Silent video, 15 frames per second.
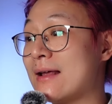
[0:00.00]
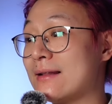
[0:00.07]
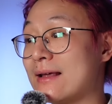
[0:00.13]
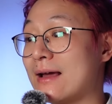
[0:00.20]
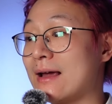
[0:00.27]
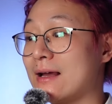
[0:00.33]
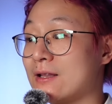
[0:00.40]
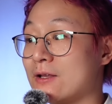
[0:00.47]

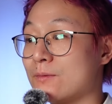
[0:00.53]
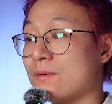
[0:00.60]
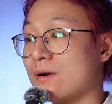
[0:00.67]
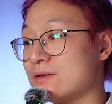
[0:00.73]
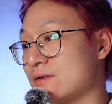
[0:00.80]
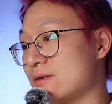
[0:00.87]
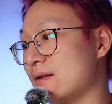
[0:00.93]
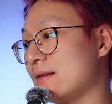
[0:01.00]
Daddy don't
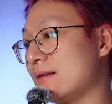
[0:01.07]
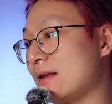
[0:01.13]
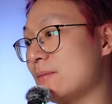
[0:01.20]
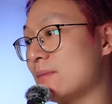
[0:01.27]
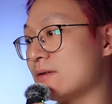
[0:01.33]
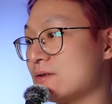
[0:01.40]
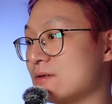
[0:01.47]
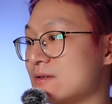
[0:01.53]
want you to see,
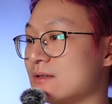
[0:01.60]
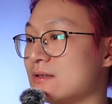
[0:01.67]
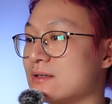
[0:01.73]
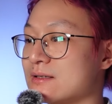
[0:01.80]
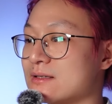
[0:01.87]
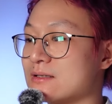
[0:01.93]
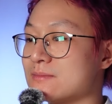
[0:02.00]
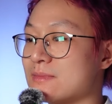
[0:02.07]
but you see
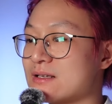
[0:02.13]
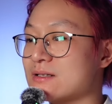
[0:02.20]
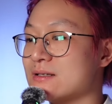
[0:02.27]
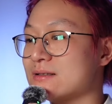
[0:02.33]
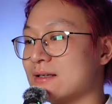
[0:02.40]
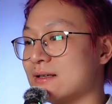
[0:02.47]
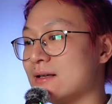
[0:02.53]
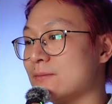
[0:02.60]
just as much as
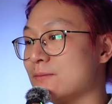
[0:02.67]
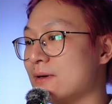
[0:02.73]
did he.